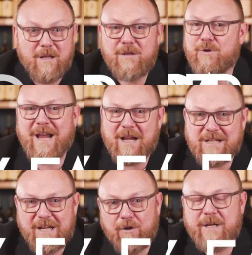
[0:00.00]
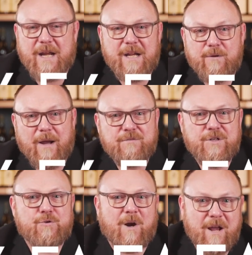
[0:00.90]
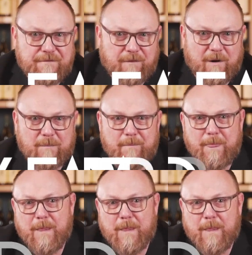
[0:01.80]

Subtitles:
You can't irrigate, you have to dry farm.